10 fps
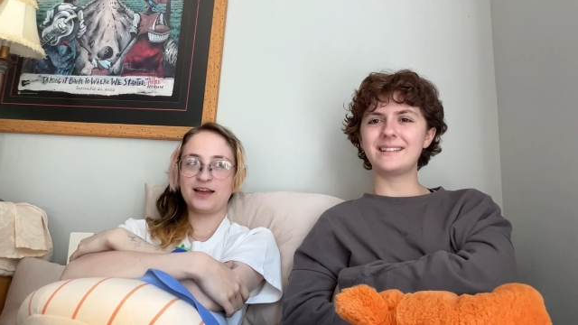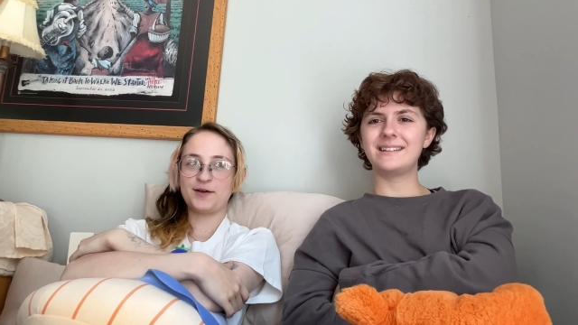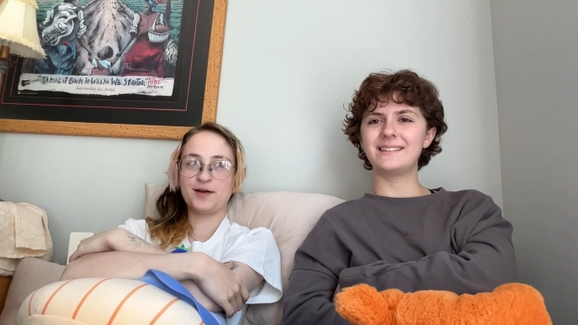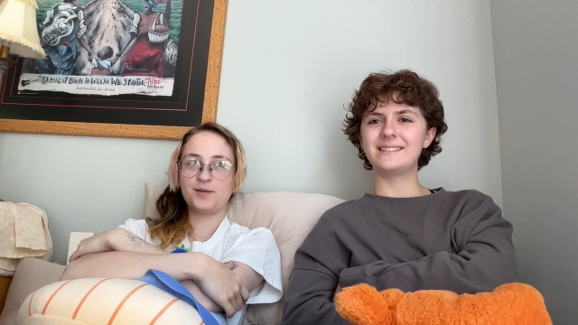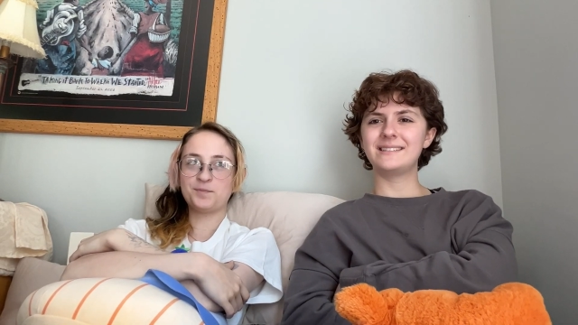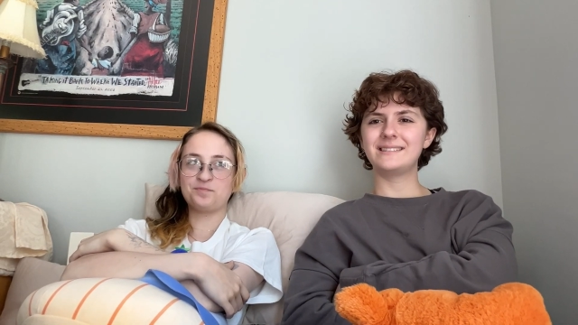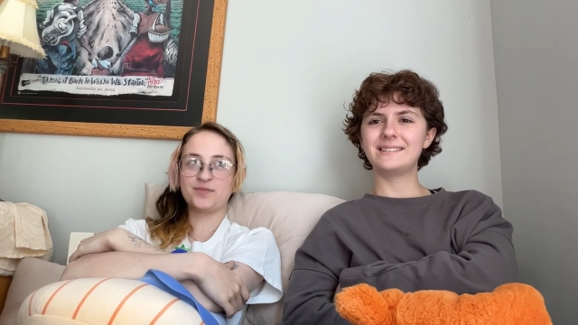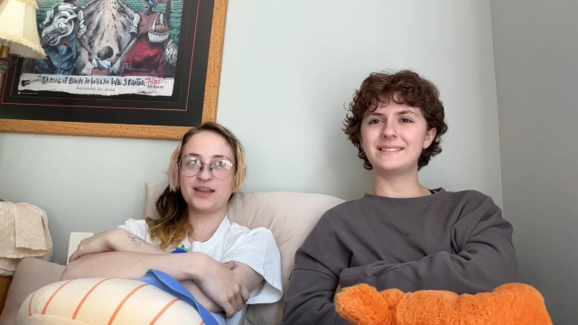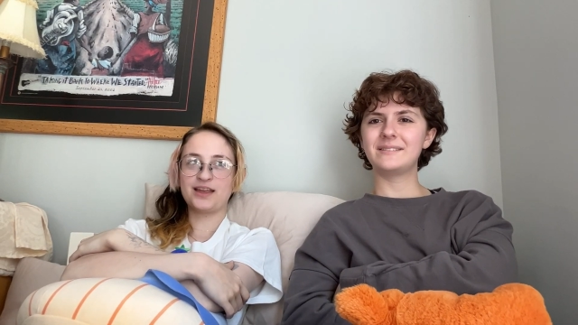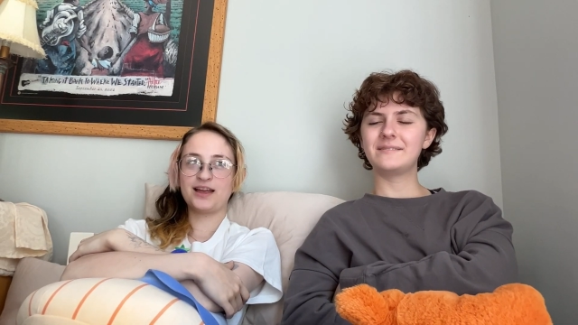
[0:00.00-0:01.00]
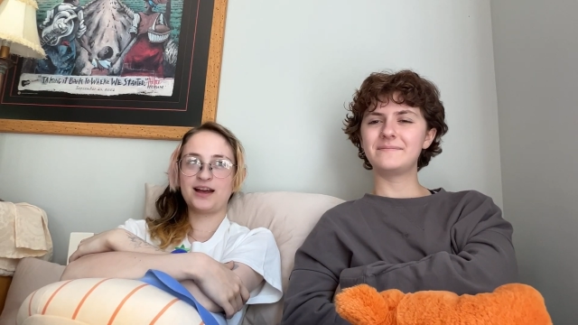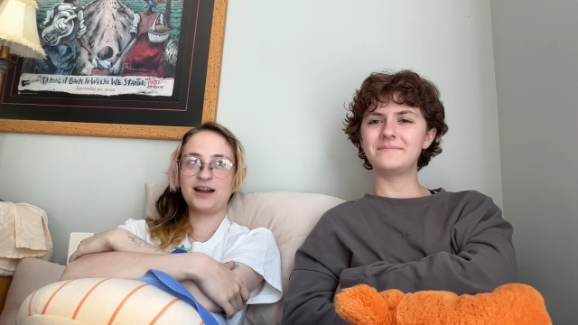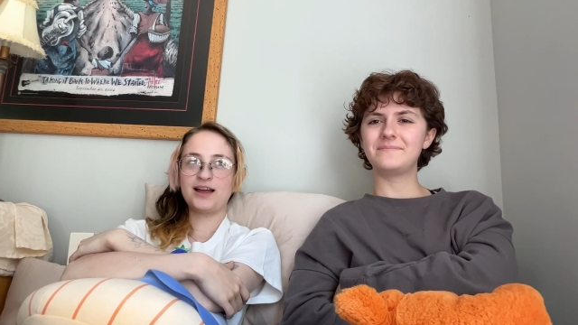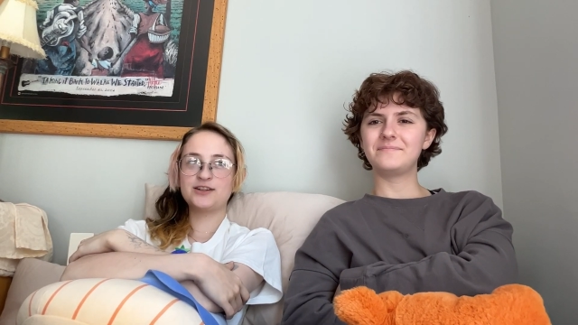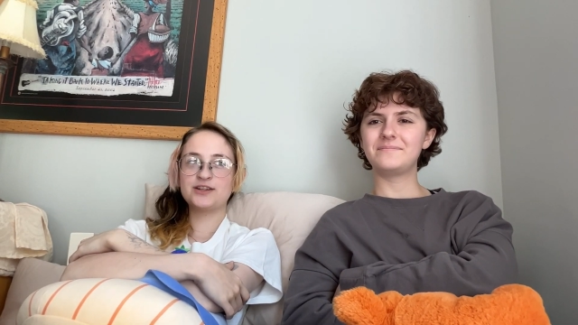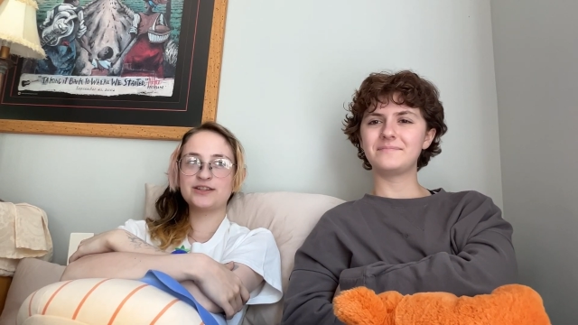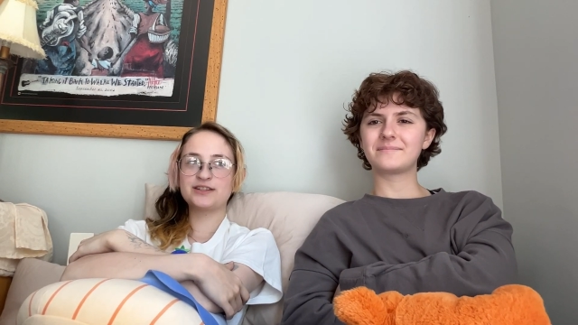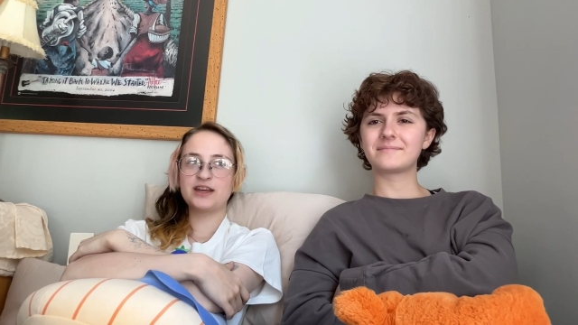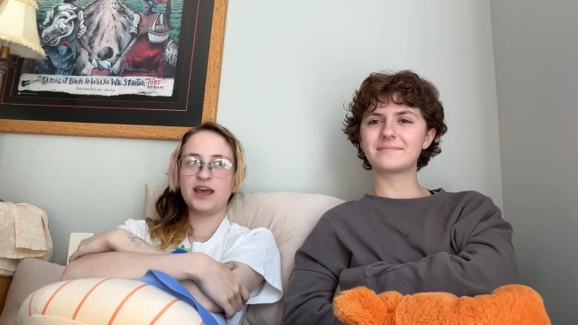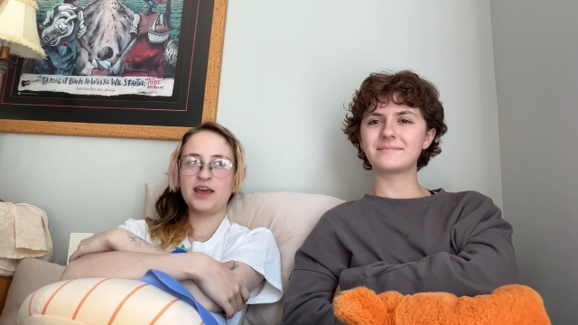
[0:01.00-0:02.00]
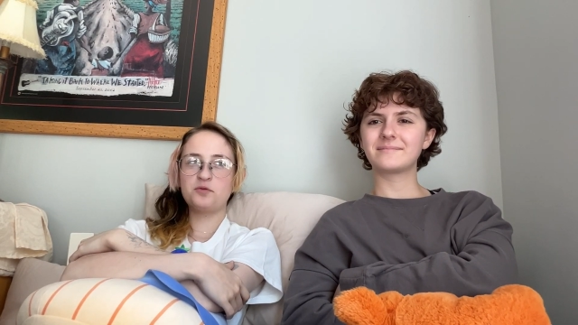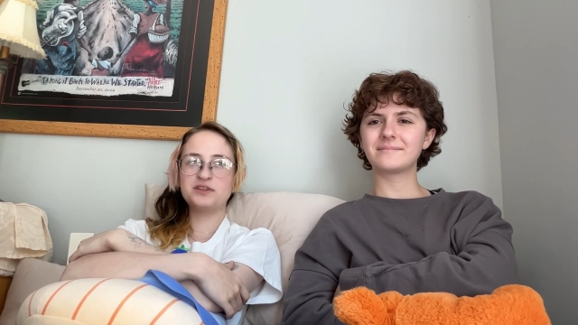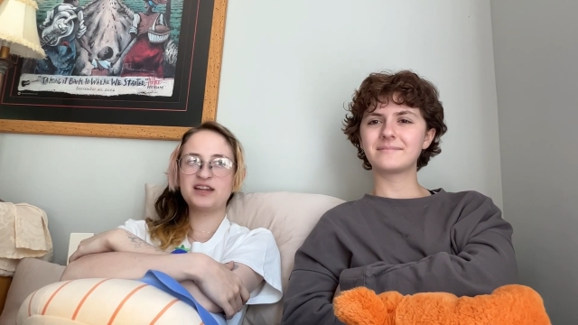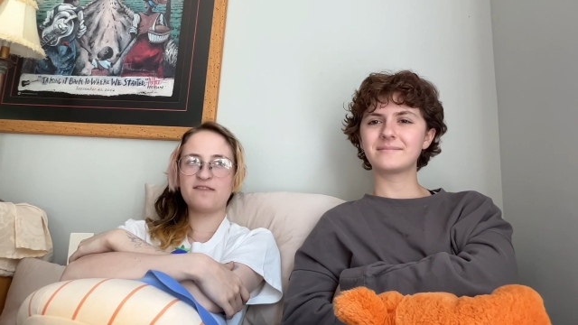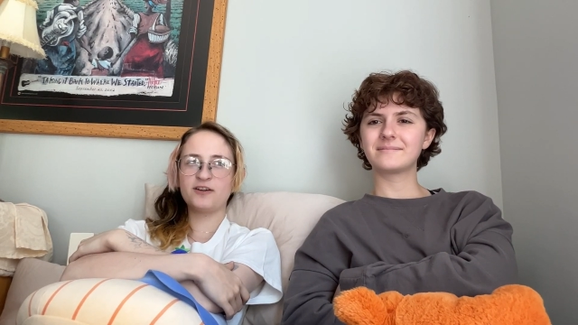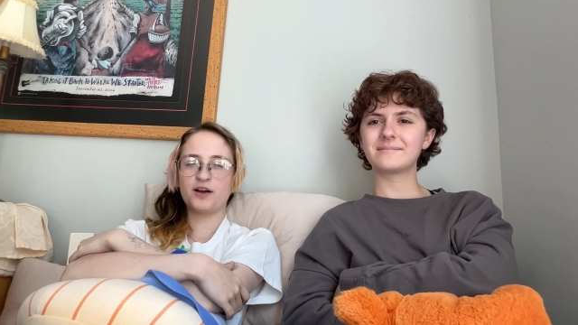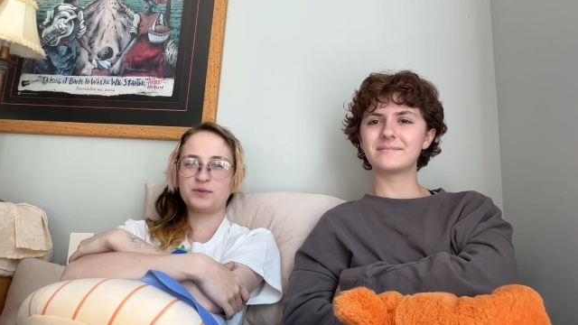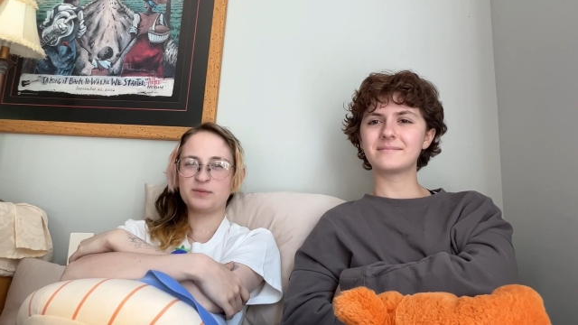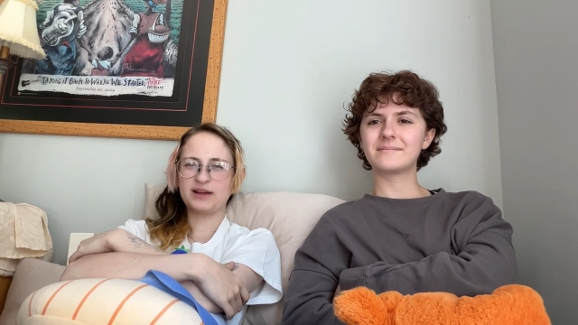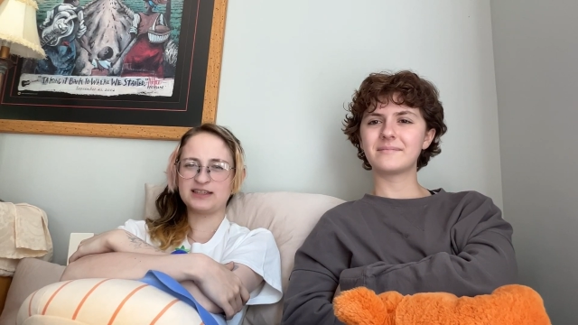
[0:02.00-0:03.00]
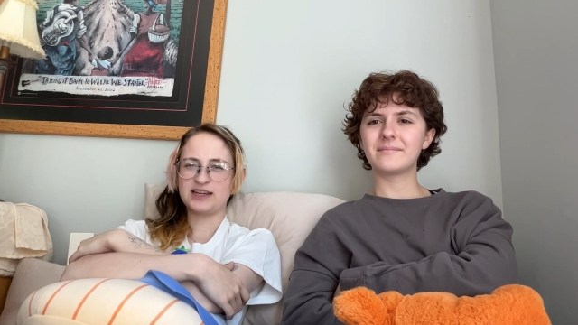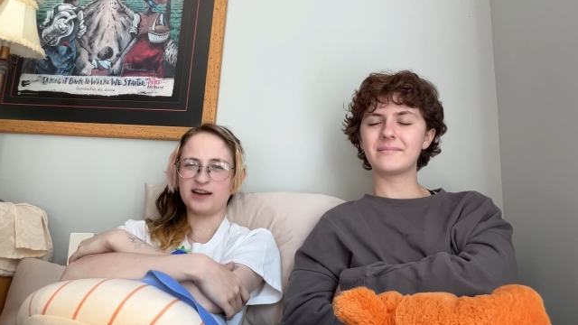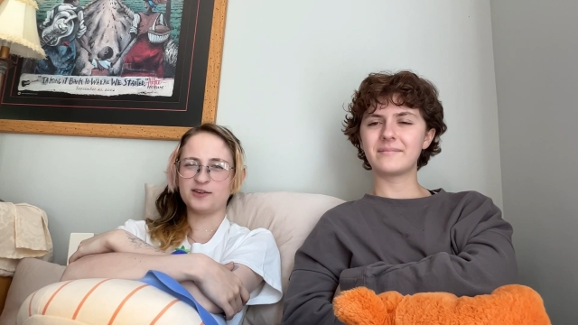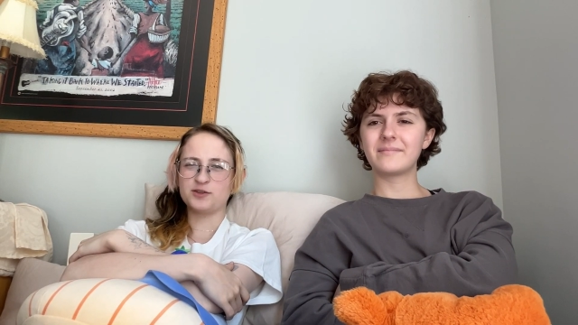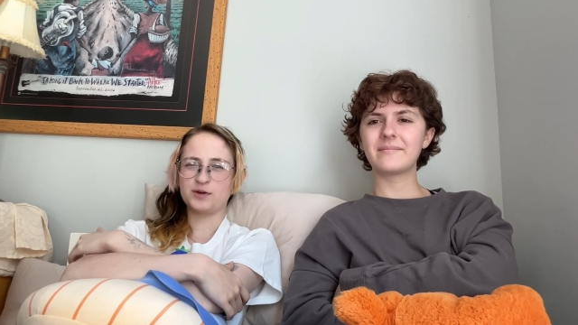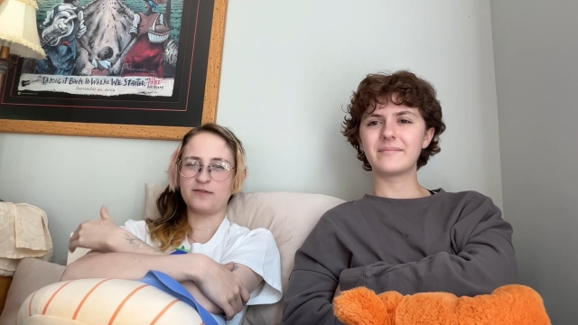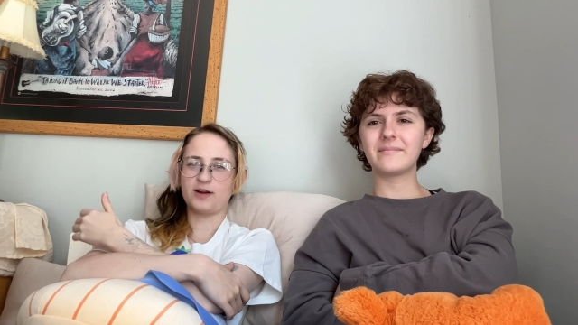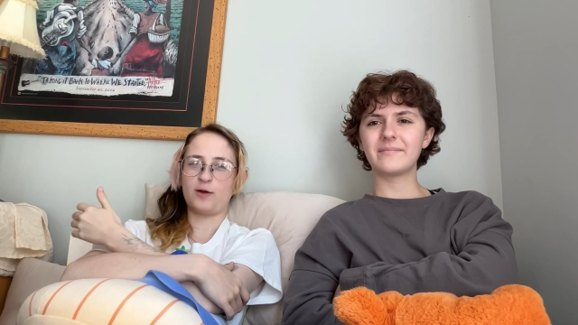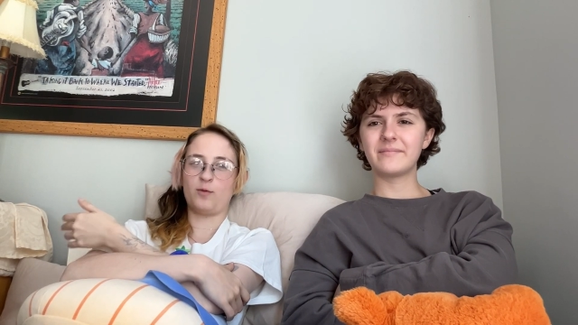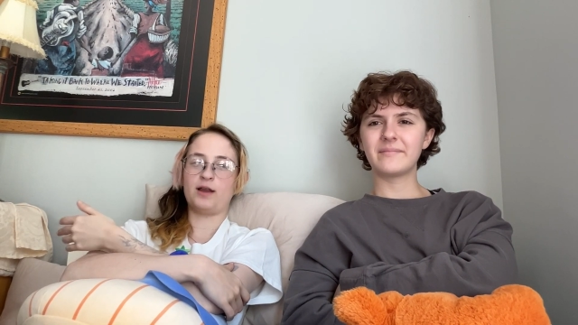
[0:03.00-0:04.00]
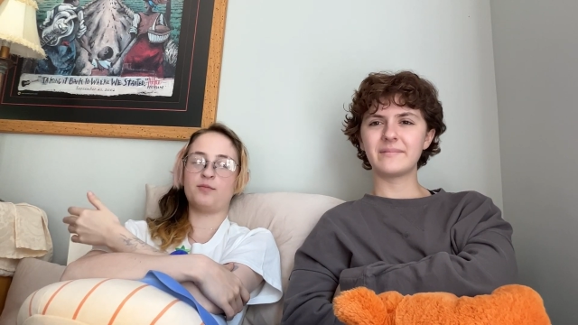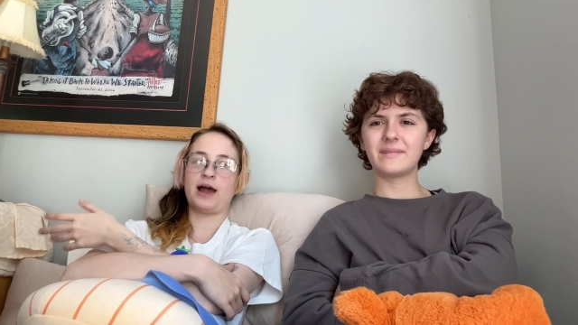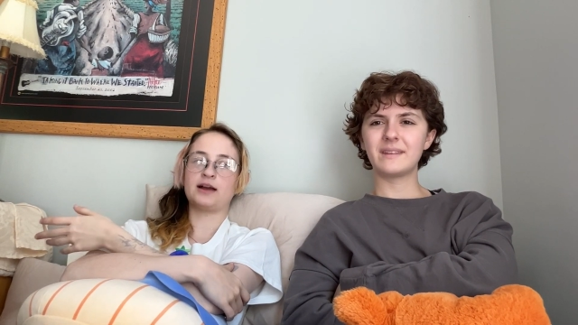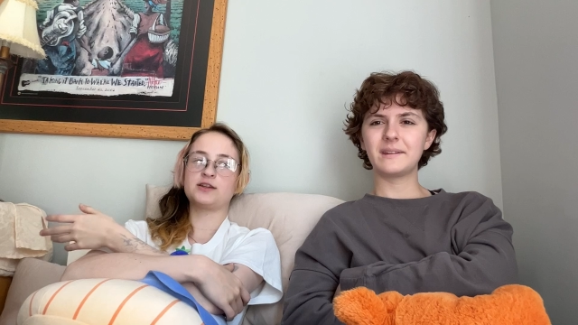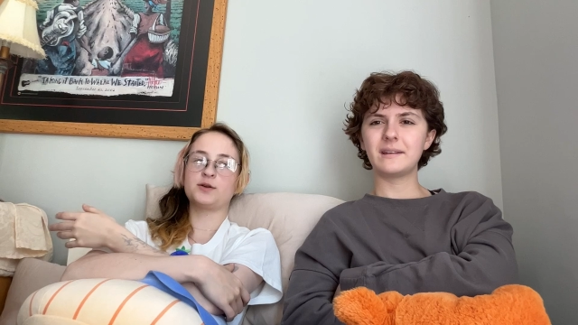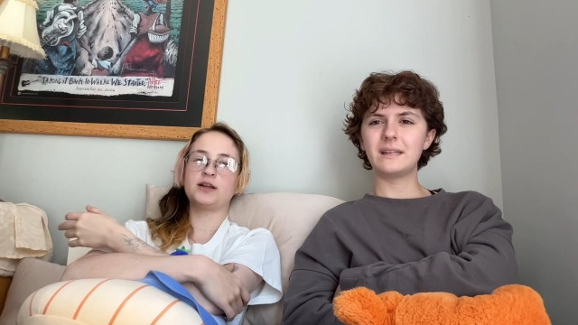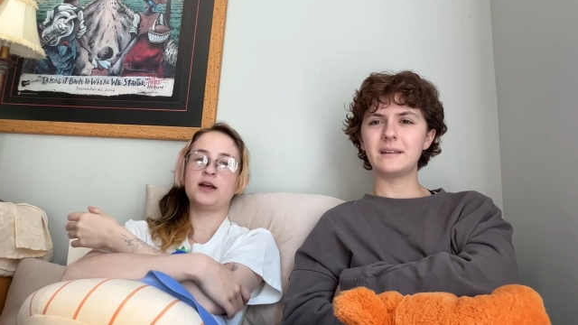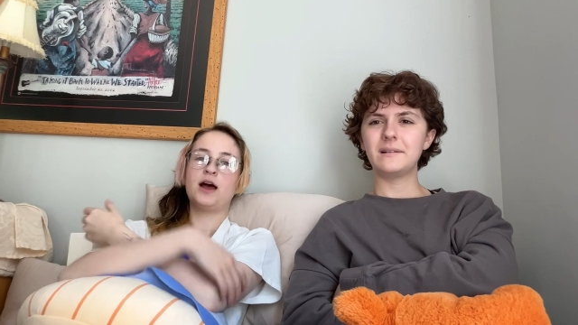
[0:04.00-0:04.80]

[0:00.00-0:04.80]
Speaker 1: Um, and I just it was never up to my standards whenever I went back to it.